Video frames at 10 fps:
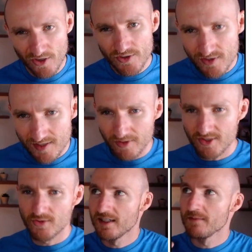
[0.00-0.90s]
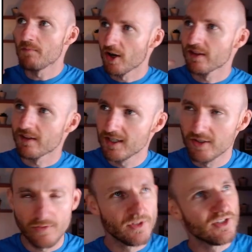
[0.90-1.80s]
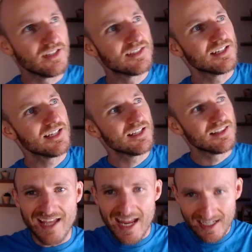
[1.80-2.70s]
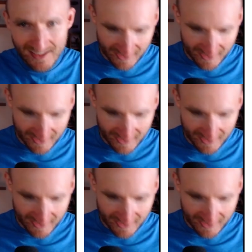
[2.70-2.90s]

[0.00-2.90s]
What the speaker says: similar to part of the theory, which is the aliens